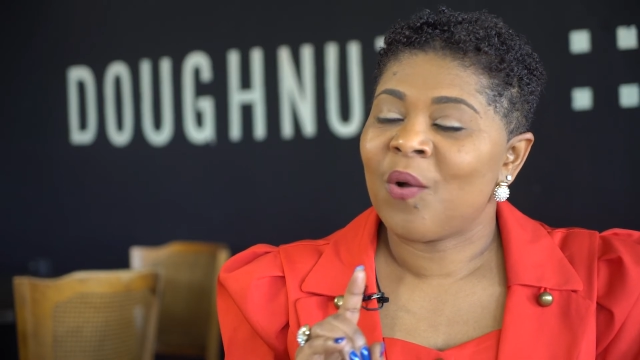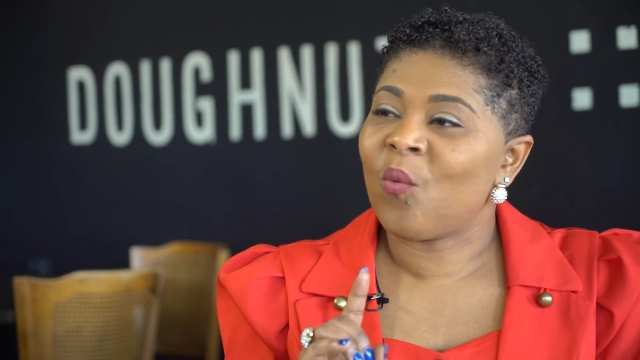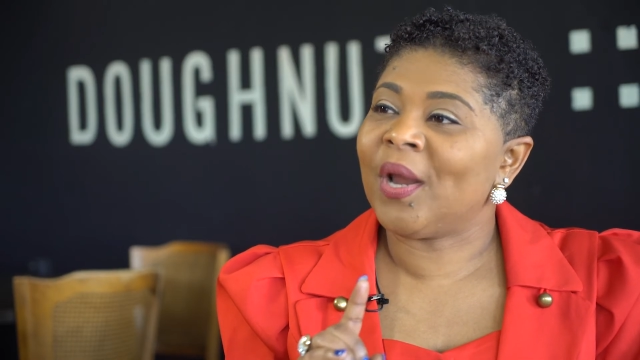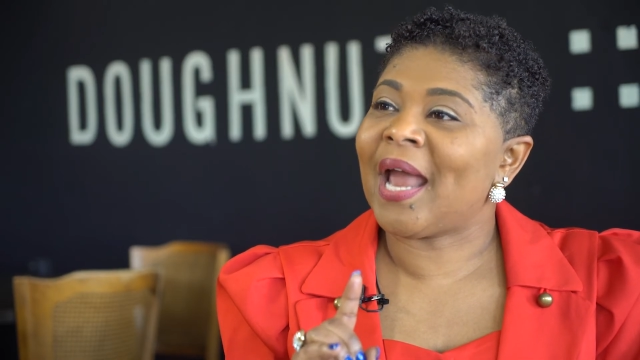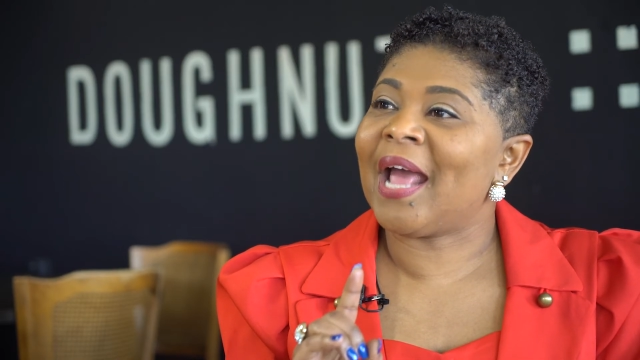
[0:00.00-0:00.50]

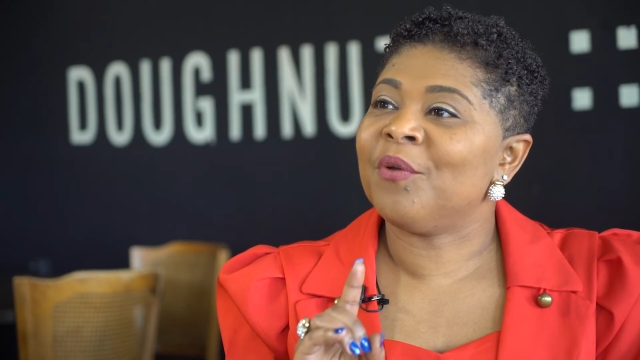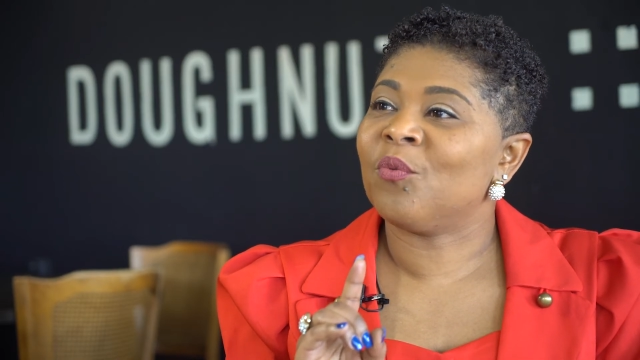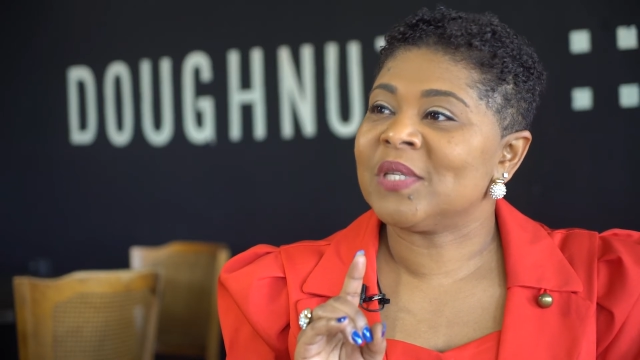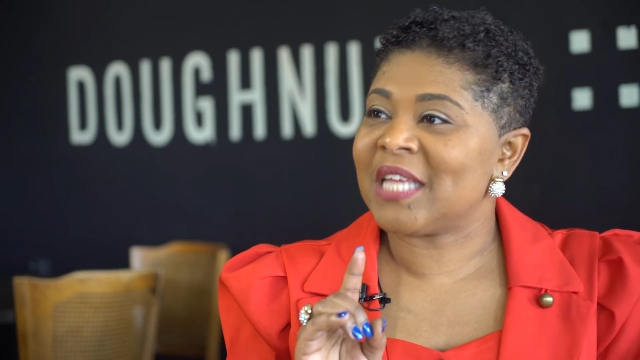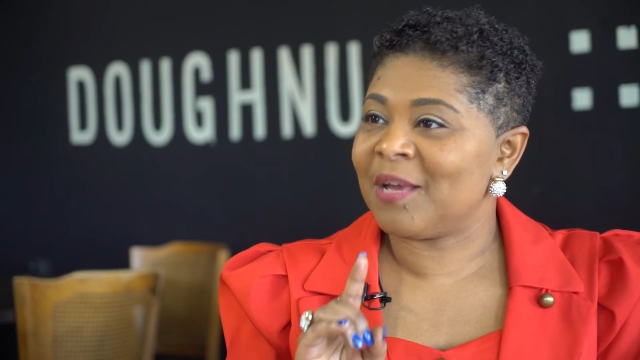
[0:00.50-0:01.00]
when I
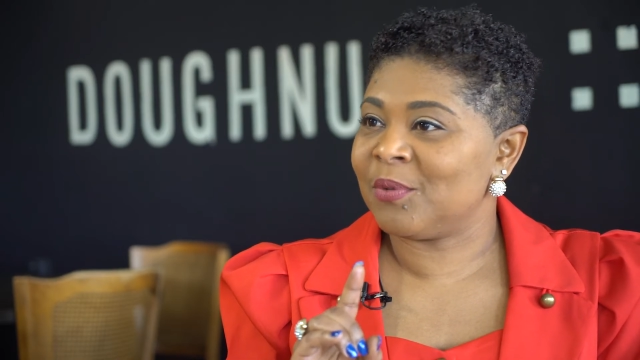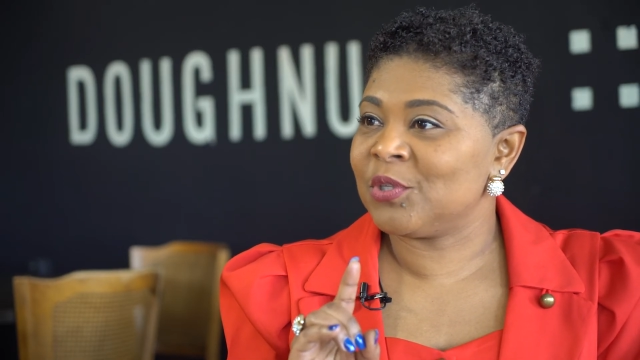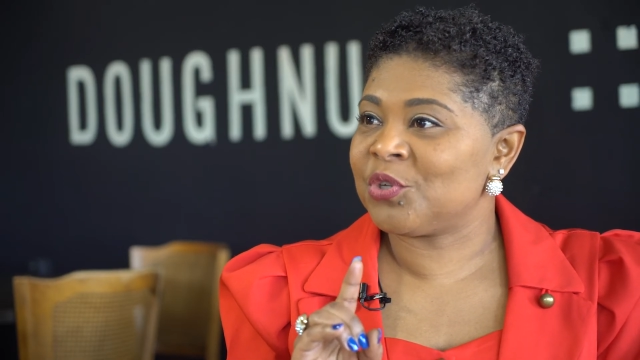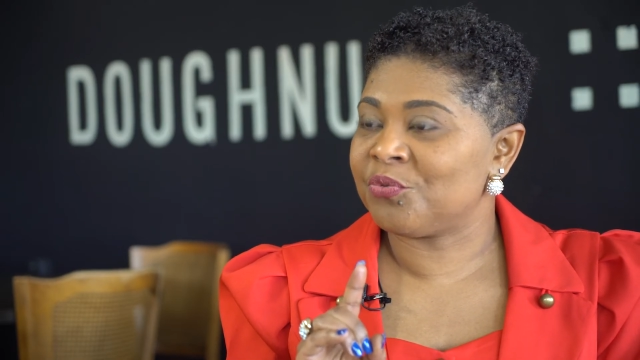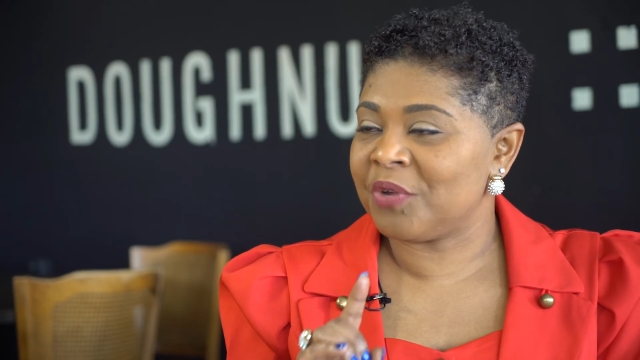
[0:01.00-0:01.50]
was able
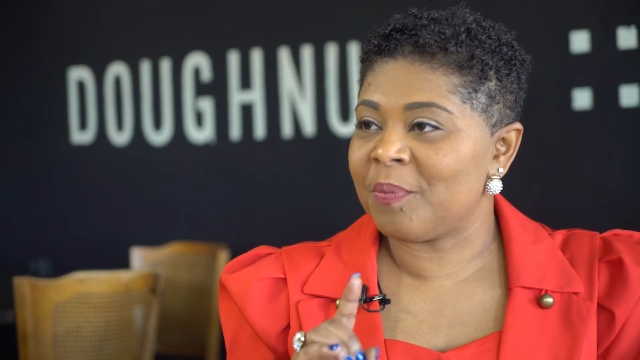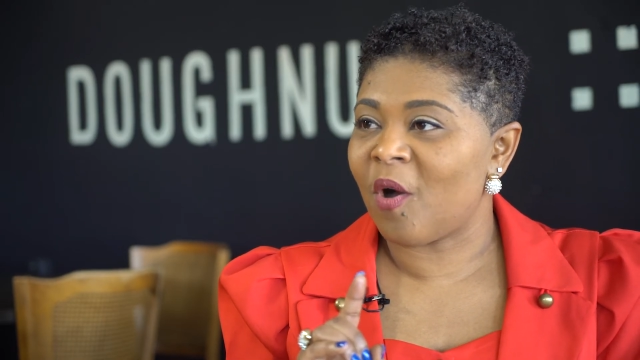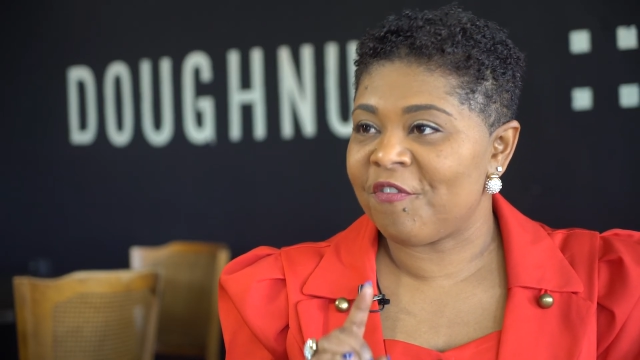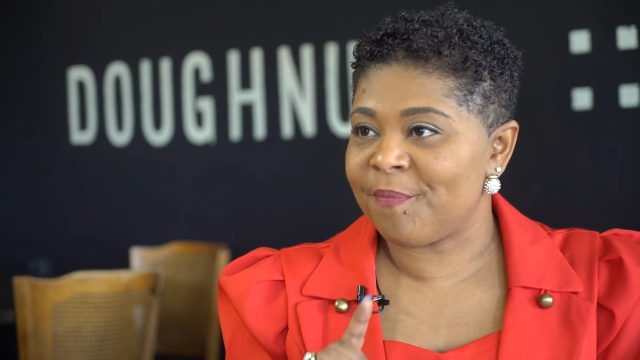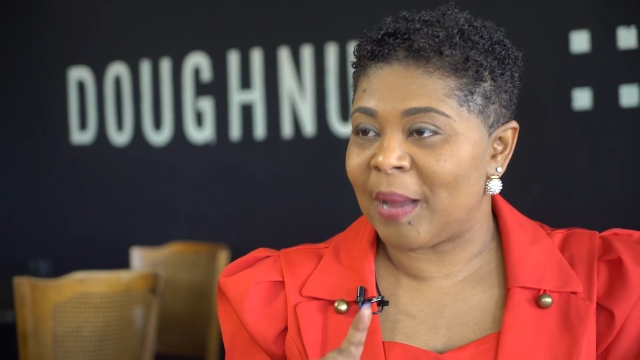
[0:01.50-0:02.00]
to reap
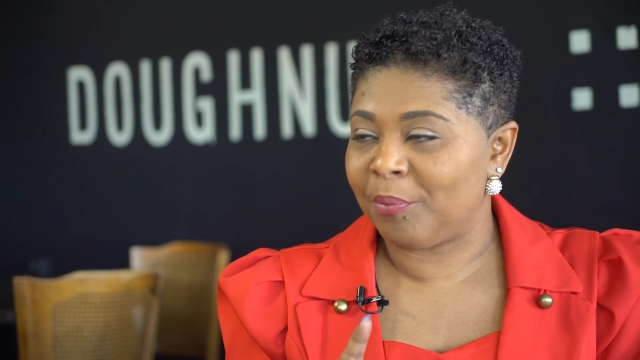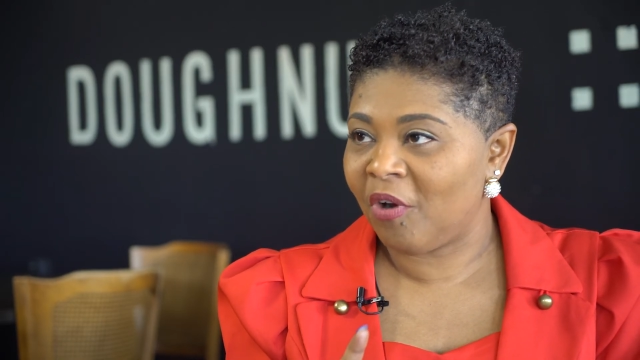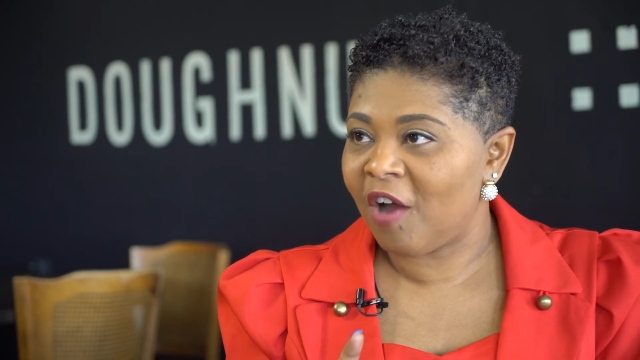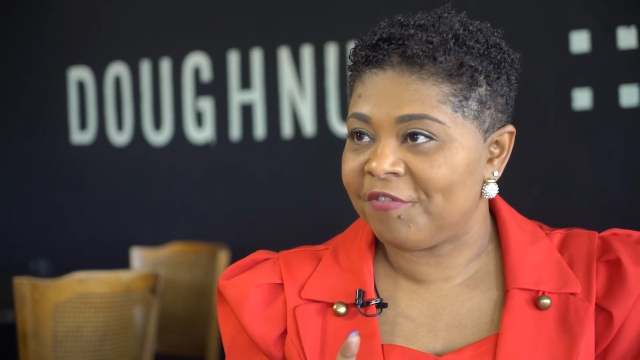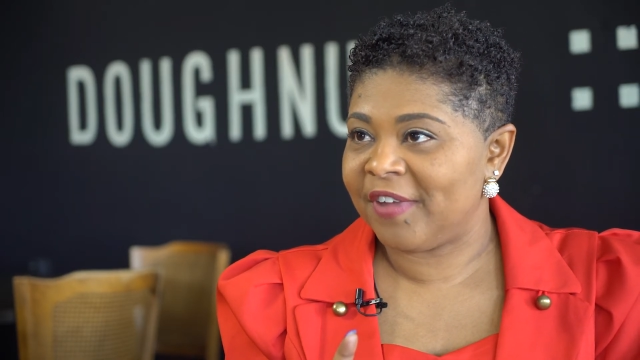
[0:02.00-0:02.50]
off my
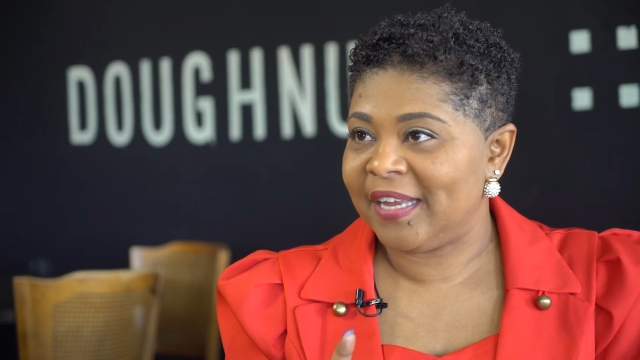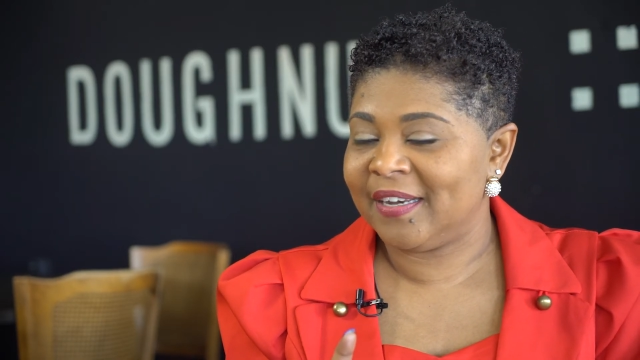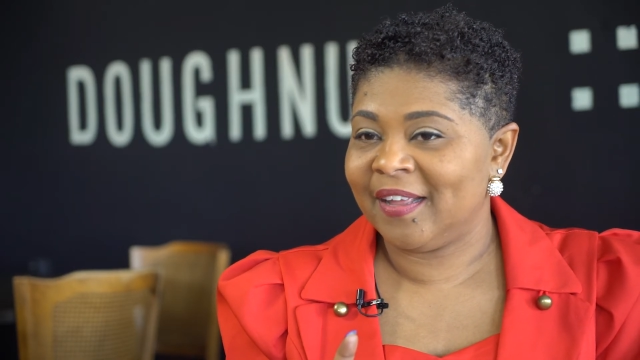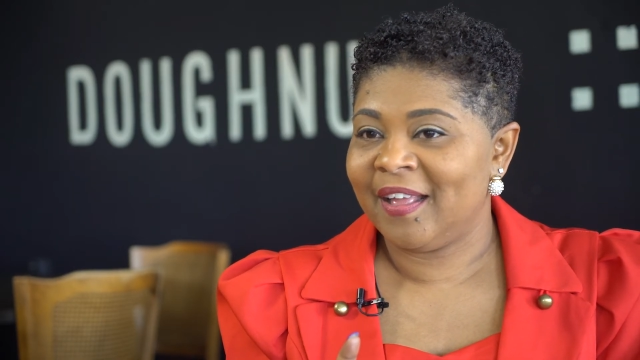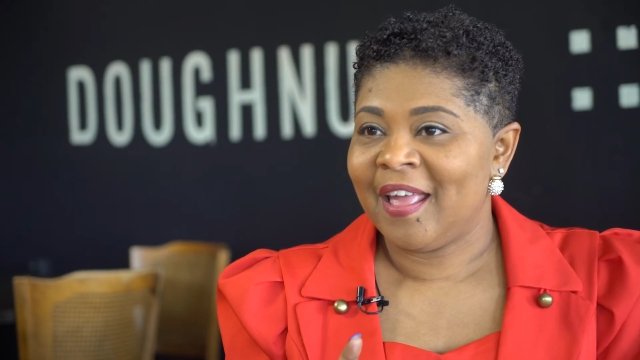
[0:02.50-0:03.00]
profit.
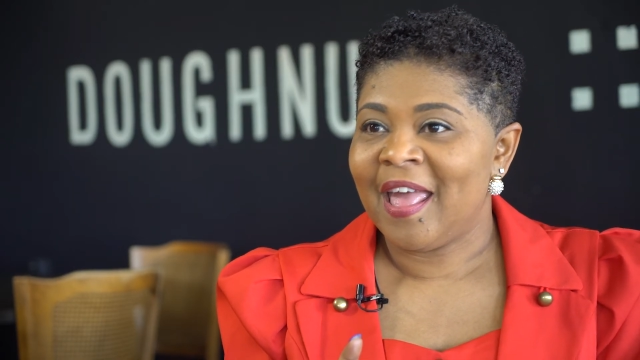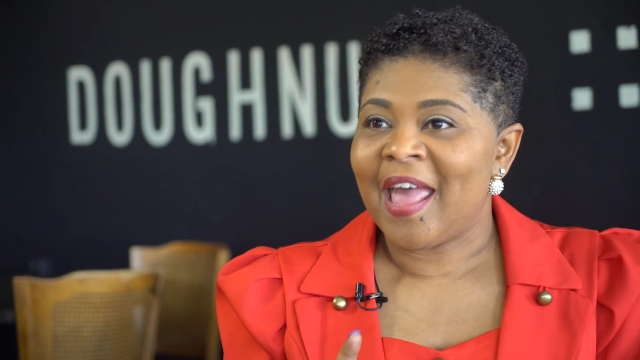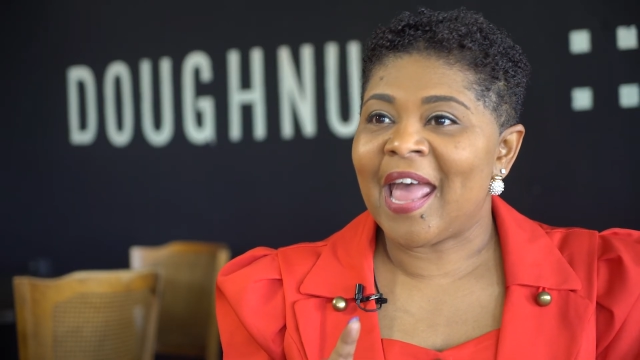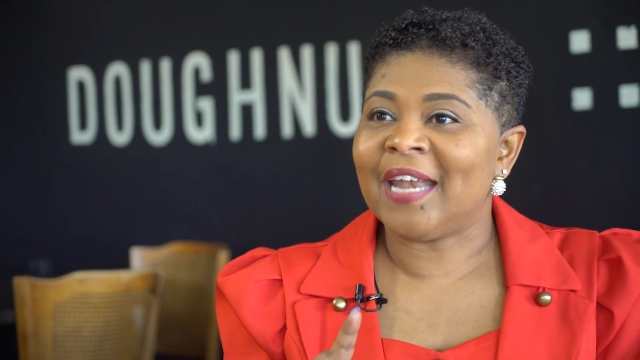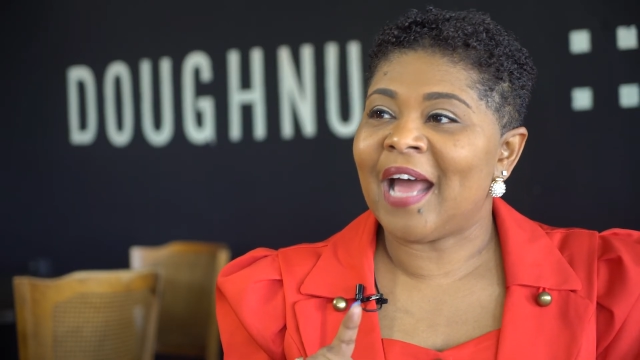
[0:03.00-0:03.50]
And